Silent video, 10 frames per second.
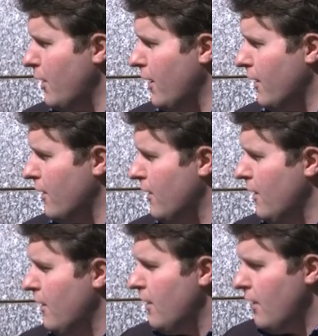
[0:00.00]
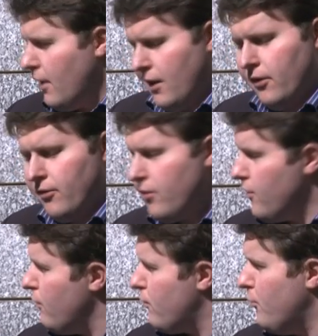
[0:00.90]
being a
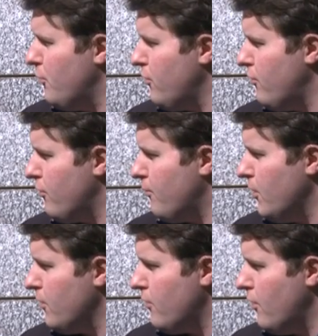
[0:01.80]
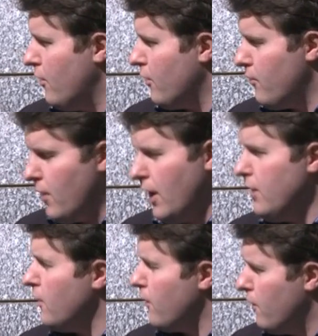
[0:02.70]
successful businessman to
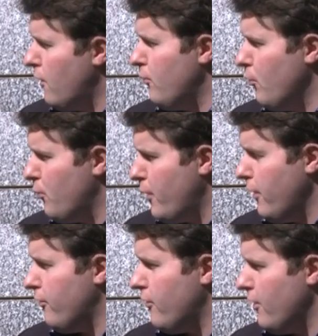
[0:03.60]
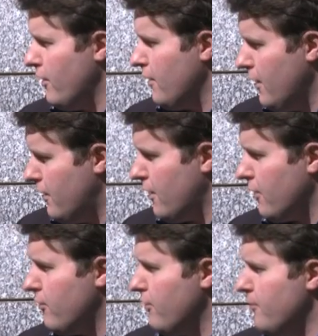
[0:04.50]
creating the Global Peace
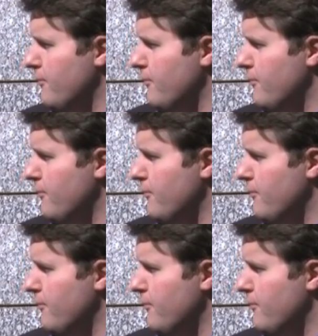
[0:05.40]
Index?